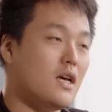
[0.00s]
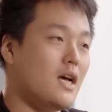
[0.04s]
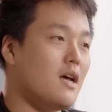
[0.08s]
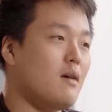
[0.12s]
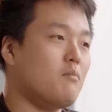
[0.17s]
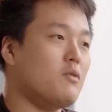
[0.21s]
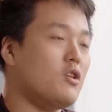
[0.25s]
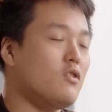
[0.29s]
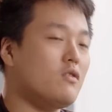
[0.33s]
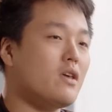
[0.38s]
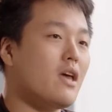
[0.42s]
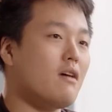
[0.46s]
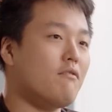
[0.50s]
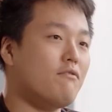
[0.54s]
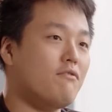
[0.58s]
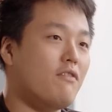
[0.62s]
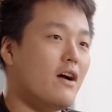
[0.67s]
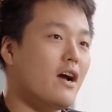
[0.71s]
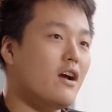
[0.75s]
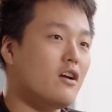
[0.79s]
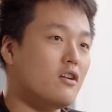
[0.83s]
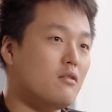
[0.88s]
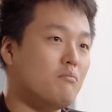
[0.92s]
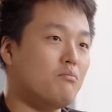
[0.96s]
I mean, you can't
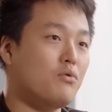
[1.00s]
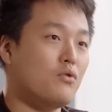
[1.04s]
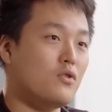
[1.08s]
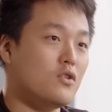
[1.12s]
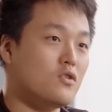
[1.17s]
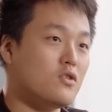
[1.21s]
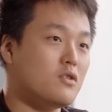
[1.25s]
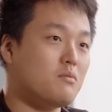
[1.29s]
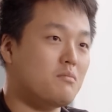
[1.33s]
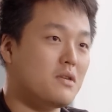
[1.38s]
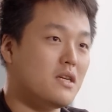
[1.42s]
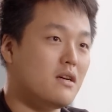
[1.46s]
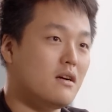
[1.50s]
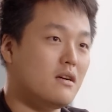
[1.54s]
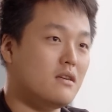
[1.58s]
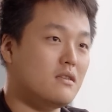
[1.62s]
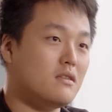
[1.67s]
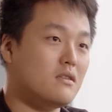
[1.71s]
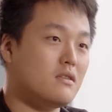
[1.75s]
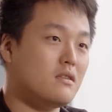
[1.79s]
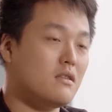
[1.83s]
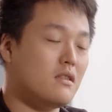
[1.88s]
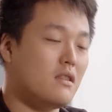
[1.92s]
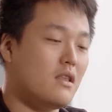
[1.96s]
fire an employee just
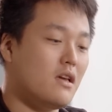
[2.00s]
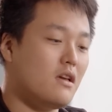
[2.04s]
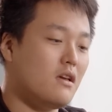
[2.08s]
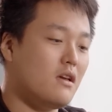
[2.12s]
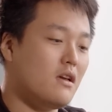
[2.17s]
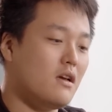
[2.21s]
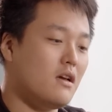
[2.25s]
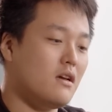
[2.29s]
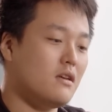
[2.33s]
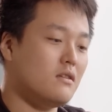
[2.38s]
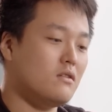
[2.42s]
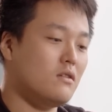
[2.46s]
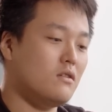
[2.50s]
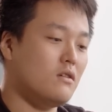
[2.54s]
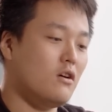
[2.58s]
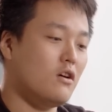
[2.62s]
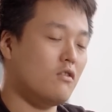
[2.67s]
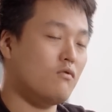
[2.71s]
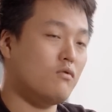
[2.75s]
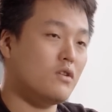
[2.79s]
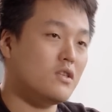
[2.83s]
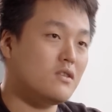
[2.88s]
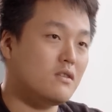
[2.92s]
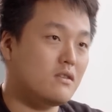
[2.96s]
because they
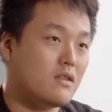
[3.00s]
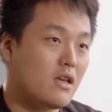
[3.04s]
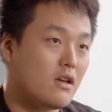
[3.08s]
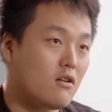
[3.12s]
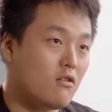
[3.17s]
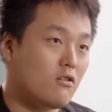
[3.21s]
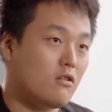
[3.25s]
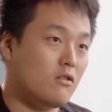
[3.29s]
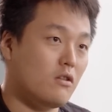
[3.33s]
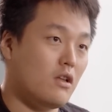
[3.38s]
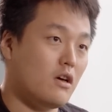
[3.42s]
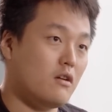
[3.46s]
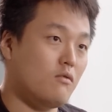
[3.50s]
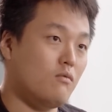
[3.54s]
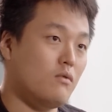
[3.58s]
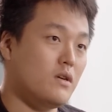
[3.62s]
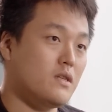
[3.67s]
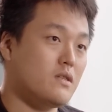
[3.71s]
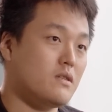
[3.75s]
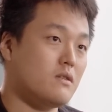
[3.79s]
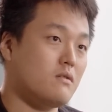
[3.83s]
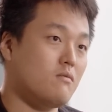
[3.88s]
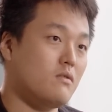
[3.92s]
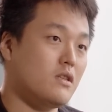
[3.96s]
agreed to take on a lot of
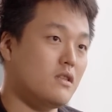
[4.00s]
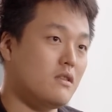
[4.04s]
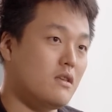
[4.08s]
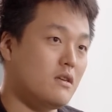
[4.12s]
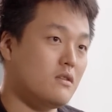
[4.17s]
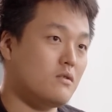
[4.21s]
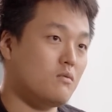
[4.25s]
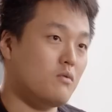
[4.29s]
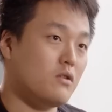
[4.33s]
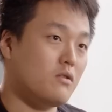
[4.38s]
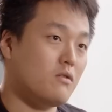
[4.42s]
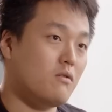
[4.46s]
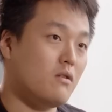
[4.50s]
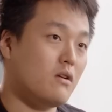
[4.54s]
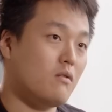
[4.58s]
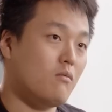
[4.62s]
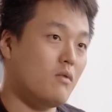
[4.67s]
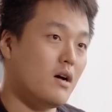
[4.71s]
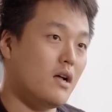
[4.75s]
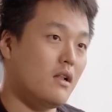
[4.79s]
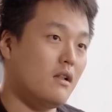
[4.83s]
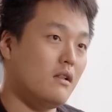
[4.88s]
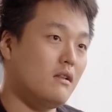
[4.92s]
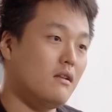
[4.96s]
risk when things weren't
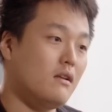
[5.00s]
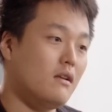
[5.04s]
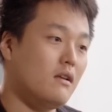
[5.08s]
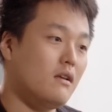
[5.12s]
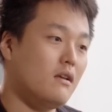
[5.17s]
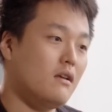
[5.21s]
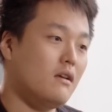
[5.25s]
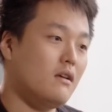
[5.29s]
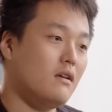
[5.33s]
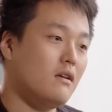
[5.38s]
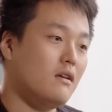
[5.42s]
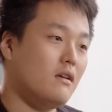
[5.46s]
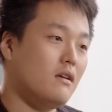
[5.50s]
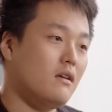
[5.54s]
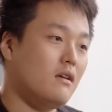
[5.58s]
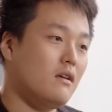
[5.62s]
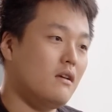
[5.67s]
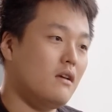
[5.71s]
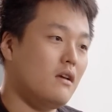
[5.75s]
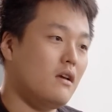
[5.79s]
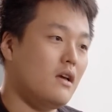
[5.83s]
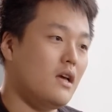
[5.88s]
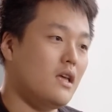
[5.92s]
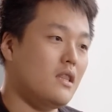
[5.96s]
going well,
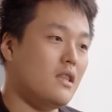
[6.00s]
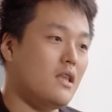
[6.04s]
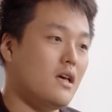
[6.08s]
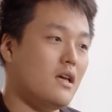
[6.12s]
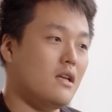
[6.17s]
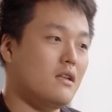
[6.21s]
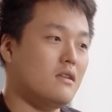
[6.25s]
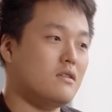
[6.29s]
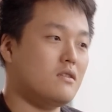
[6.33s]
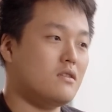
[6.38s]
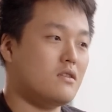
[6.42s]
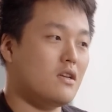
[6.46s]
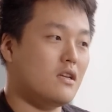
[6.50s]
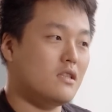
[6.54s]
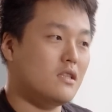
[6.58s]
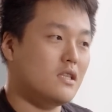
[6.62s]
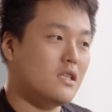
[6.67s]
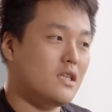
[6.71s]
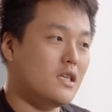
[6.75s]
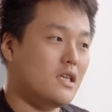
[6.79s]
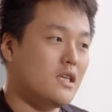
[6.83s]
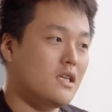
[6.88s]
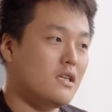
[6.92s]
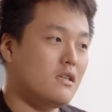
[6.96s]
and then
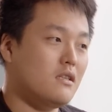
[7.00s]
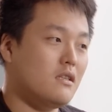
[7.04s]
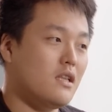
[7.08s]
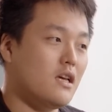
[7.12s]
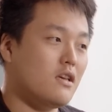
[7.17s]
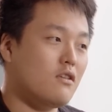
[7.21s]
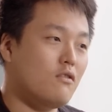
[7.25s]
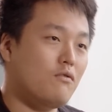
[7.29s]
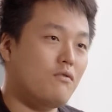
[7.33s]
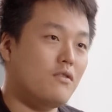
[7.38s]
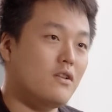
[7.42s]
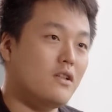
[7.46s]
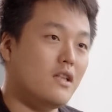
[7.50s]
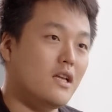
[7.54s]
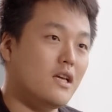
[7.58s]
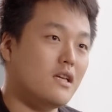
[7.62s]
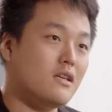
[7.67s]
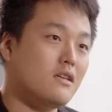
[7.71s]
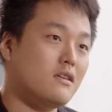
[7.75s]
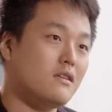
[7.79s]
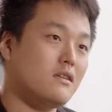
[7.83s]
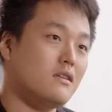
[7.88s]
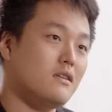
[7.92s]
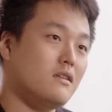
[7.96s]
suddenly like you feel
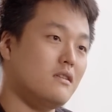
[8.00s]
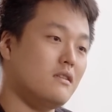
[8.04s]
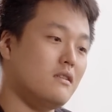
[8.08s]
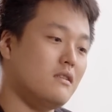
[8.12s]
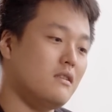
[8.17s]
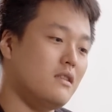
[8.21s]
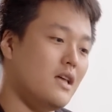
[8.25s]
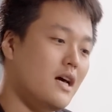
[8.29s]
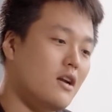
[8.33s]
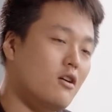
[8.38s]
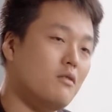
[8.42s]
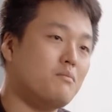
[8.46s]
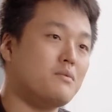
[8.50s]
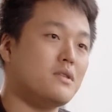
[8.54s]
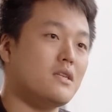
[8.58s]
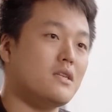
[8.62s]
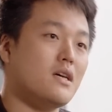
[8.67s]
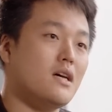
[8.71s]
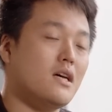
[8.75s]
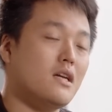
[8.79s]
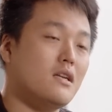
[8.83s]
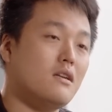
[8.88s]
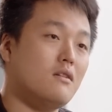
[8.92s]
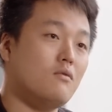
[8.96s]
like that
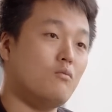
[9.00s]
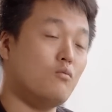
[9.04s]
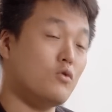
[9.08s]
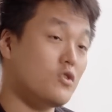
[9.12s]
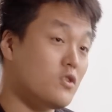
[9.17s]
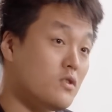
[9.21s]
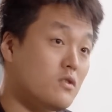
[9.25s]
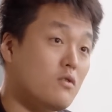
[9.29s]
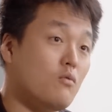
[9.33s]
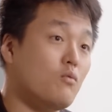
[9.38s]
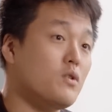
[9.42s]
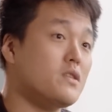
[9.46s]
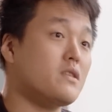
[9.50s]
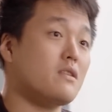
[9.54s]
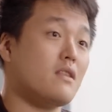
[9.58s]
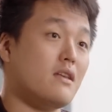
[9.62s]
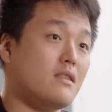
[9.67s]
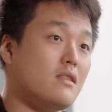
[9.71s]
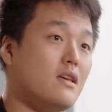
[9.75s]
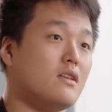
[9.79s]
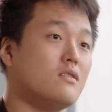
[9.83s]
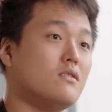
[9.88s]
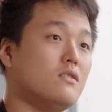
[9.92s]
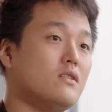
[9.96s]
upside, which is the risk
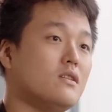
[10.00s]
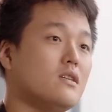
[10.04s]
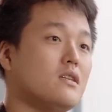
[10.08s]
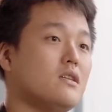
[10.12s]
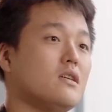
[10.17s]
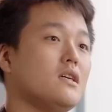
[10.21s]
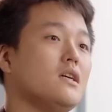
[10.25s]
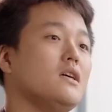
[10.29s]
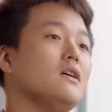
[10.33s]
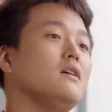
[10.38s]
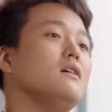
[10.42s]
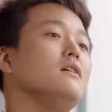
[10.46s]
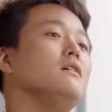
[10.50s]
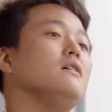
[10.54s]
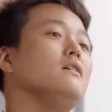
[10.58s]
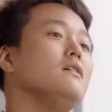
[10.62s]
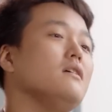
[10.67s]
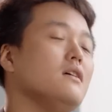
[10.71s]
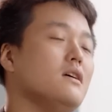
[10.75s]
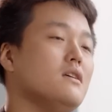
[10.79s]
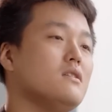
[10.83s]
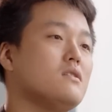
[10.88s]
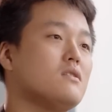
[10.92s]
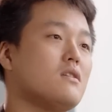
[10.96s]
that they took,
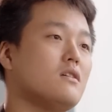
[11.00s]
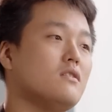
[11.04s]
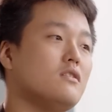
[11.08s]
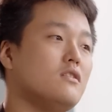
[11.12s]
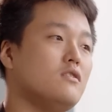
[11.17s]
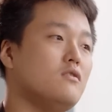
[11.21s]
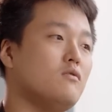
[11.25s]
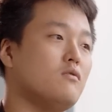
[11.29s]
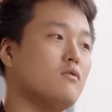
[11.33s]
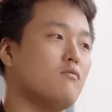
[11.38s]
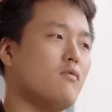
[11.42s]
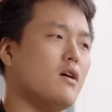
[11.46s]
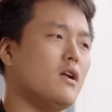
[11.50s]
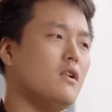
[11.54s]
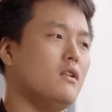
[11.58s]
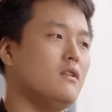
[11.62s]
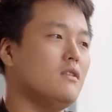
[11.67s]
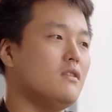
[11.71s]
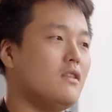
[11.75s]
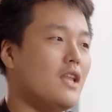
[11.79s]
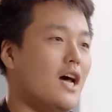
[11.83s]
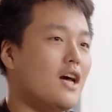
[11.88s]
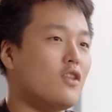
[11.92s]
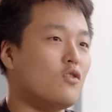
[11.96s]
is suddenly doing
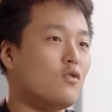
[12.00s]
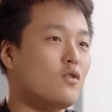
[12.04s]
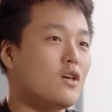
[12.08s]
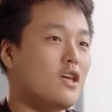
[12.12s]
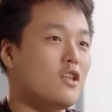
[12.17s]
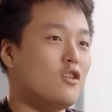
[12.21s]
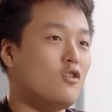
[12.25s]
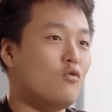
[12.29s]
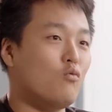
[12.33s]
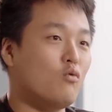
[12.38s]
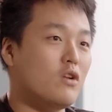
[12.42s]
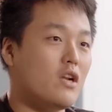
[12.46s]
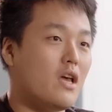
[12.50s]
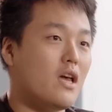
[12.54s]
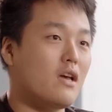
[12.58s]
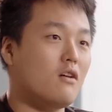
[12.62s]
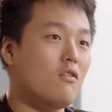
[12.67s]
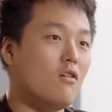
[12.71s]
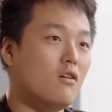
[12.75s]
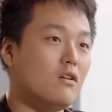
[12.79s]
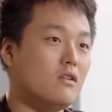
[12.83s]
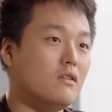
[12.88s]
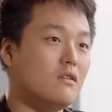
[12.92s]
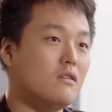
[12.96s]
well. Neither can you
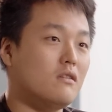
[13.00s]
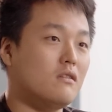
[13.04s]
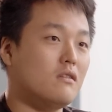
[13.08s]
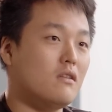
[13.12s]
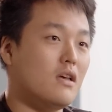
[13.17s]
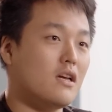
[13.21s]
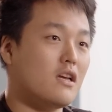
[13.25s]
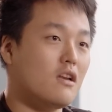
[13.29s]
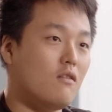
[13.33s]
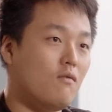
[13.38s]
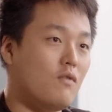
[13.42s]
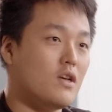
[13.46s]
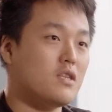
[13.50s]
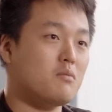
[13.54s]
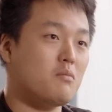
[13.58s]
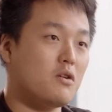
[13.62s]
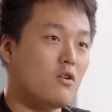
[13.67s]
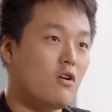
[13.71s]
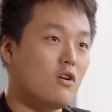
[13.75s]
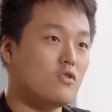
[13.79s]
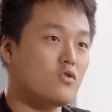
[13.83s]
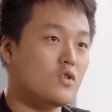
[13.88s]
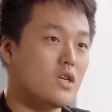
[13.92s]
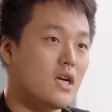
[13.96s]
renege on like an
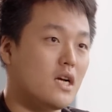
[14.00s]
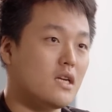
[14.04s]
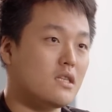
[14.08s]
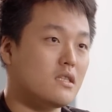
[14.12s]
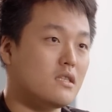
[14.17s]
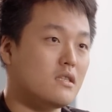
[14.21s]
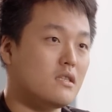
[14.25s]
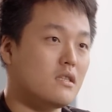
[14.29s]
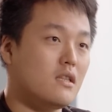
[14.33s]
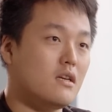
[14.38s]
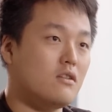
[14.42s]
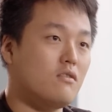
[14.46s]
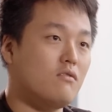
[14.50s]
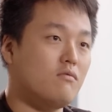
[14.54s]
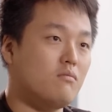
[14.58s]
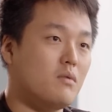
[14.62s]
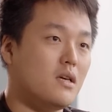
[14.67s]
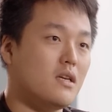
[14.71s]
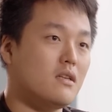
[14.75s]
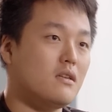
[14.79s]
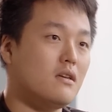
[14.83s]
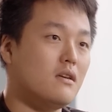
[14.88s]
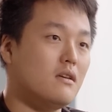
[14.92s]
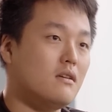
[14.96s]
investment contract that you've
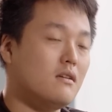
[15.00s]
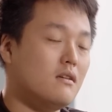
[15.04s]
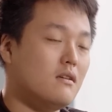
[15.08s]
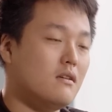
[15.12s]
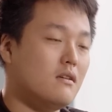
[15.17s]
made.